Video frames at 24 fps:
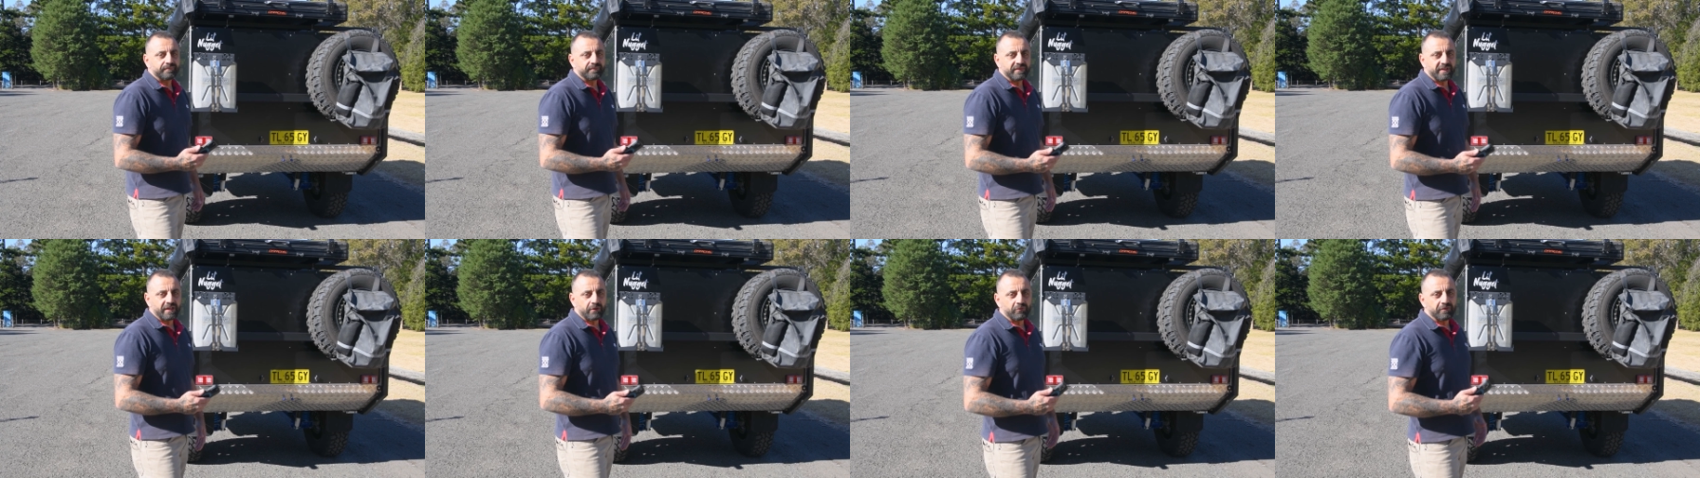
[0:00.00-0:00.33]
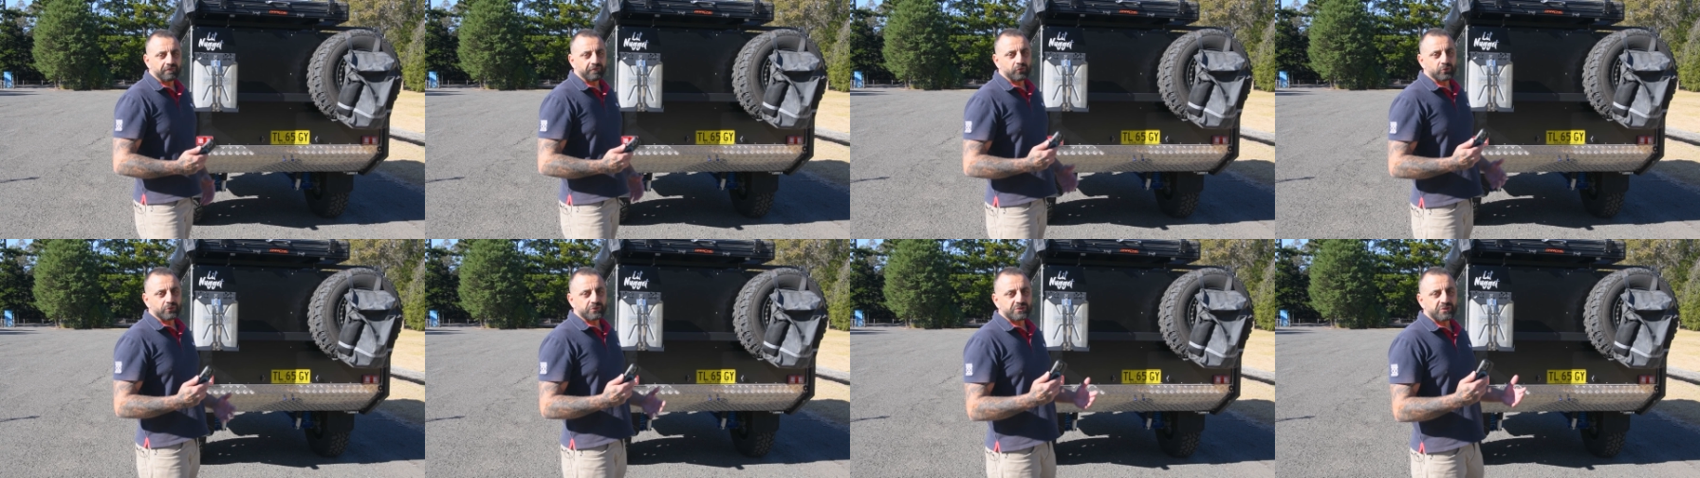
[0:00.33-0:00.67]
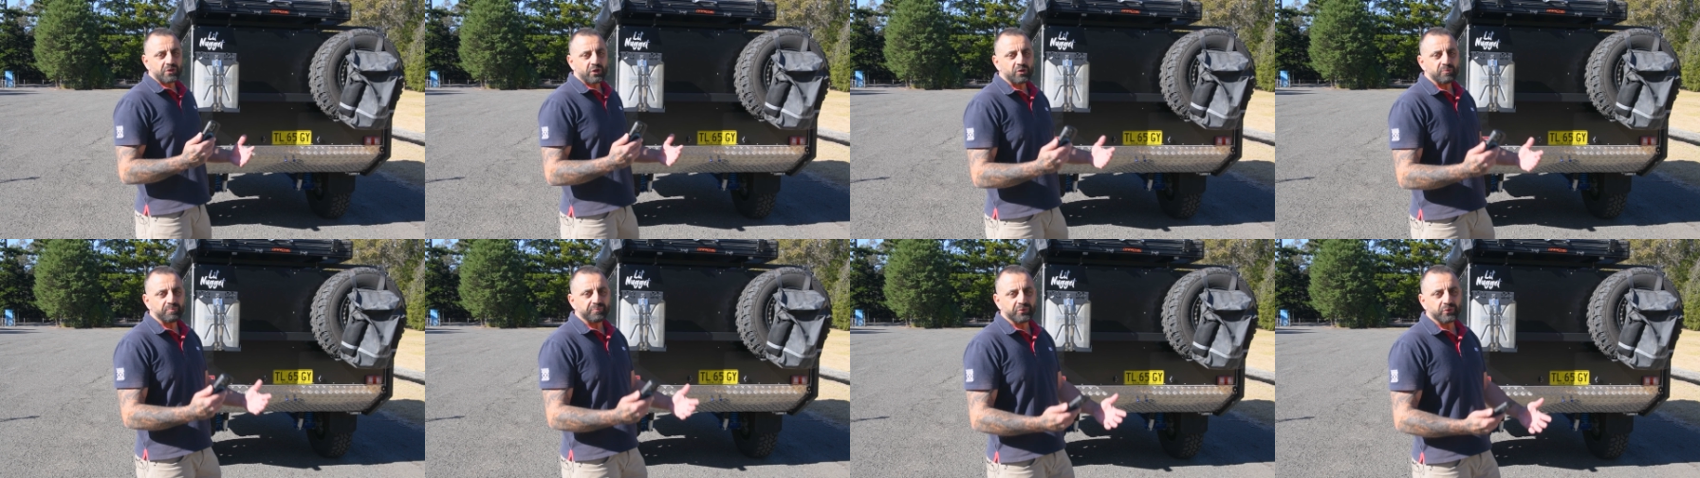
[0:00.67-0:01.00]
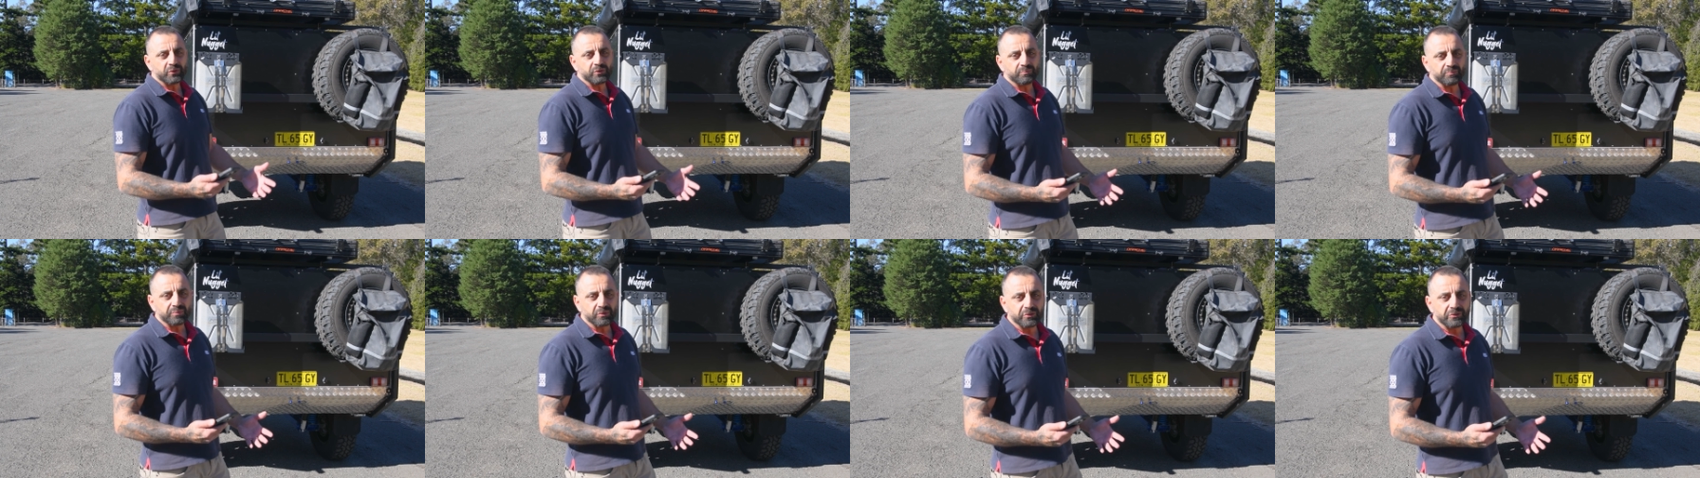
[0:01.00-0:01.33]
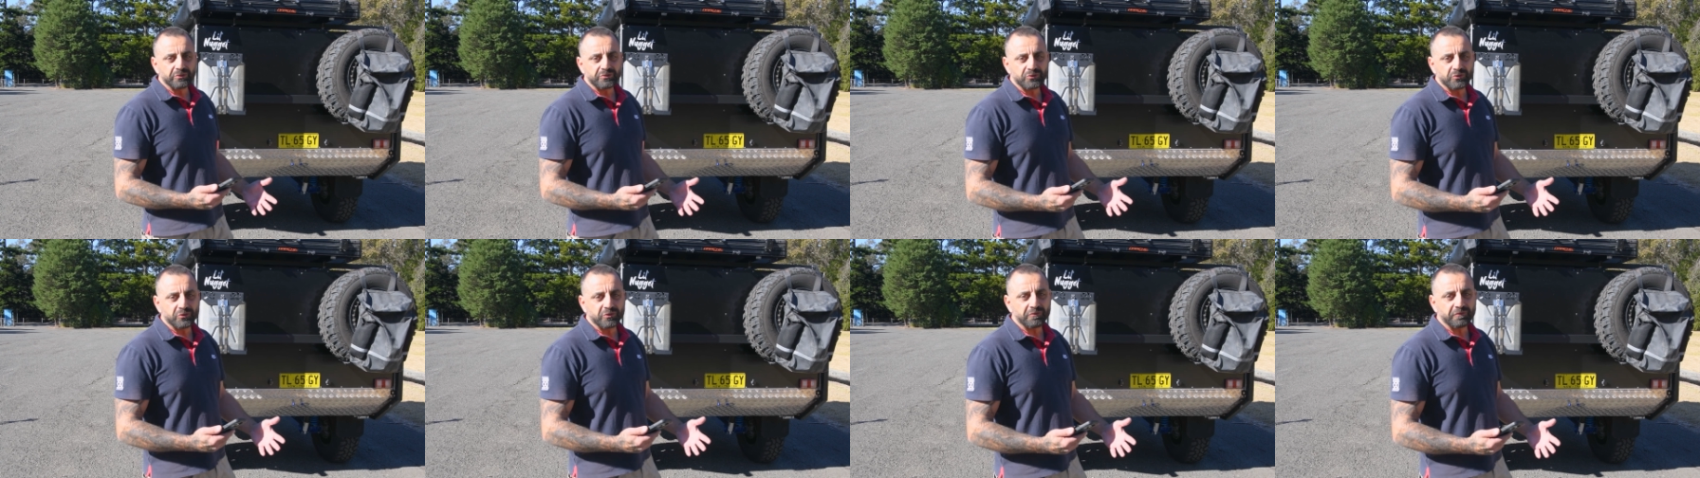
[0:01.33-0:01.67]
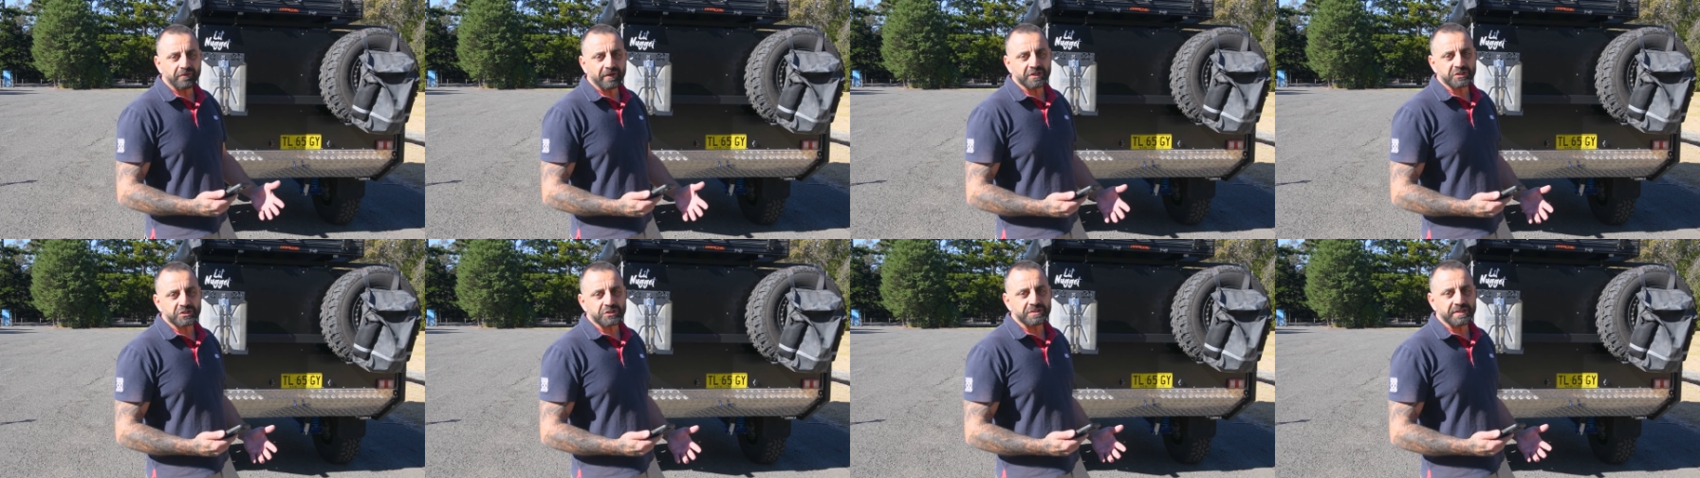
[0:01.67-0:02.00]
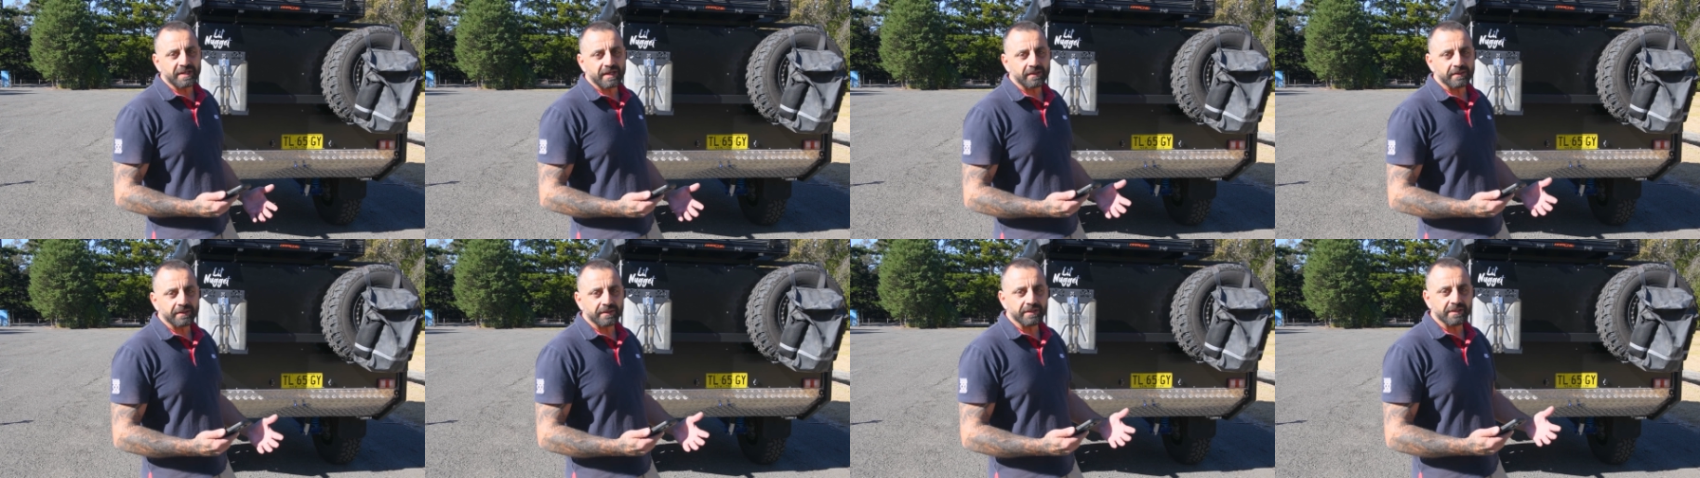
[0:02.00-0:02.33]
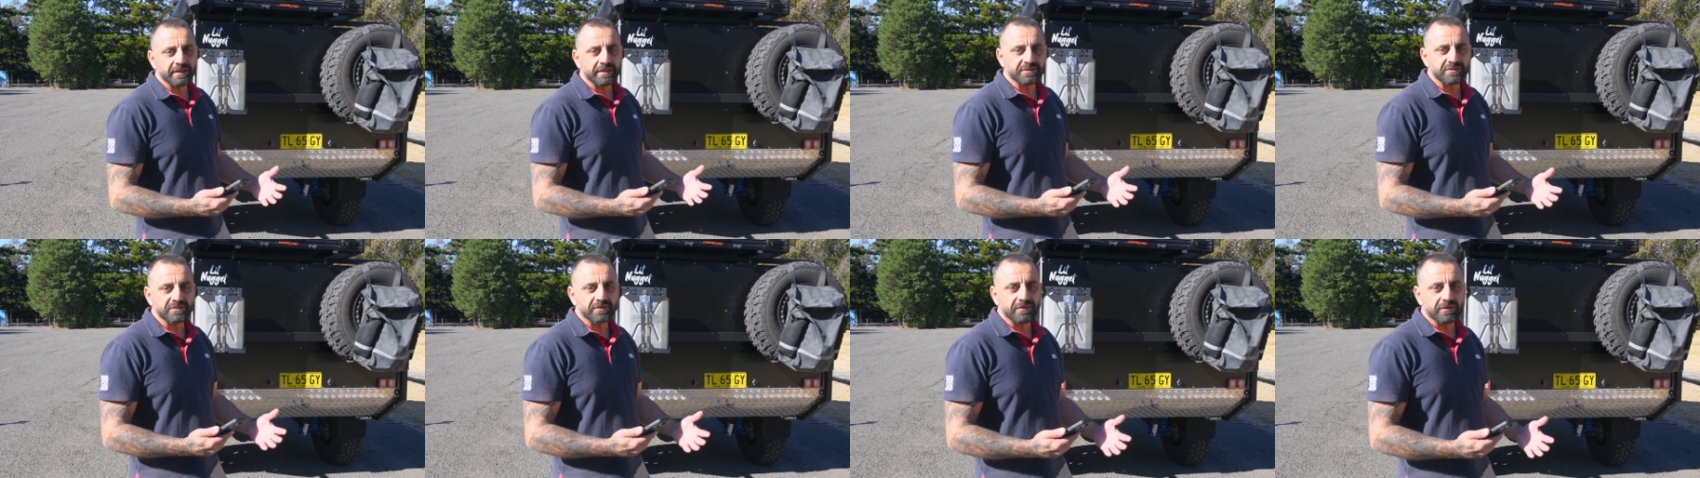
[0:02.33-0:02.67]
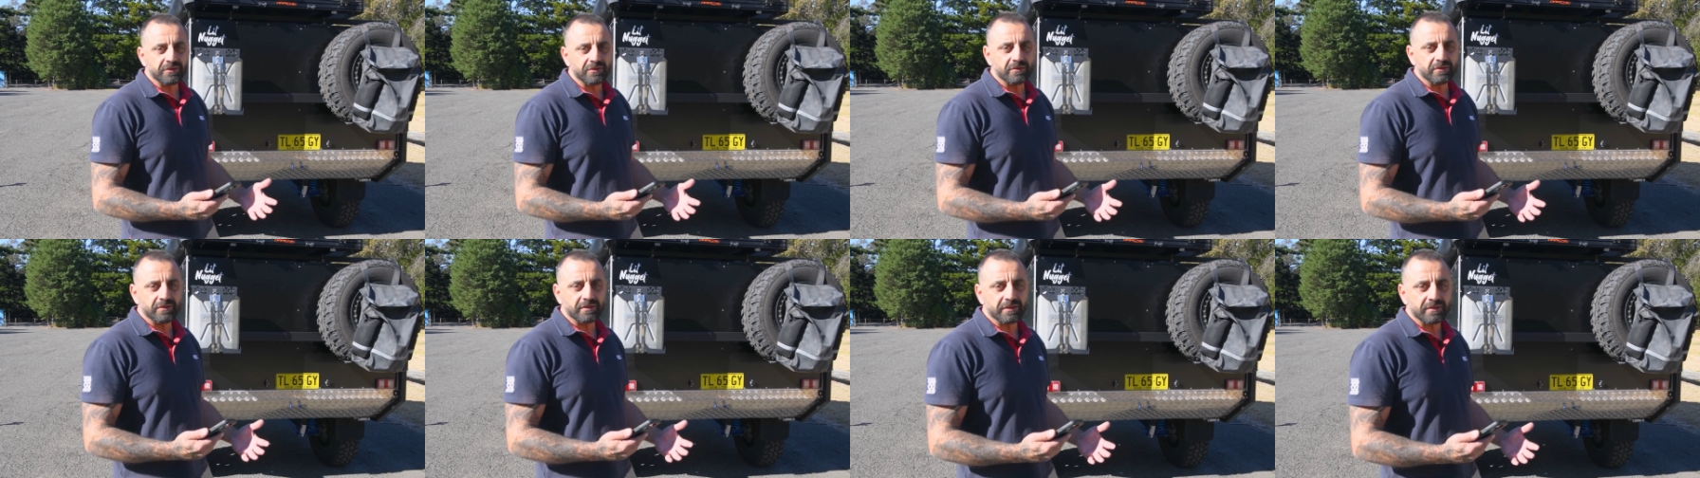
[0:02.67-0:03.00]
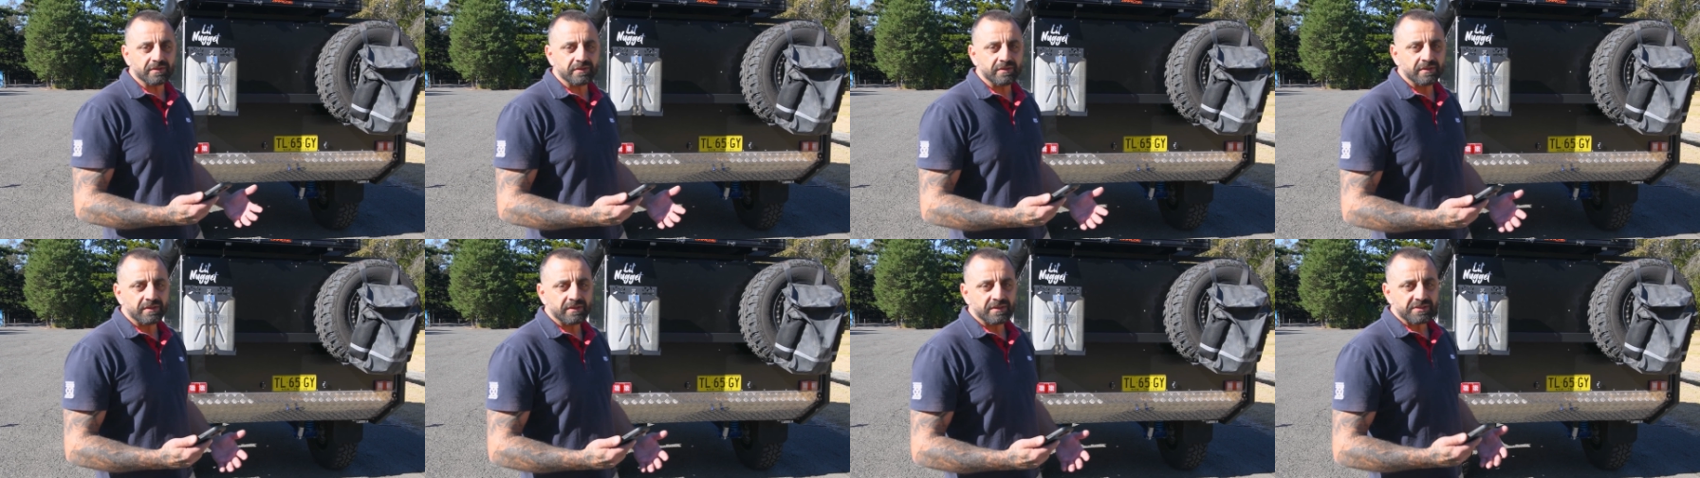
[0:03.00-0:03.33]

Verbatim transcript: Now we've also built Bluetooth functionality into the unit.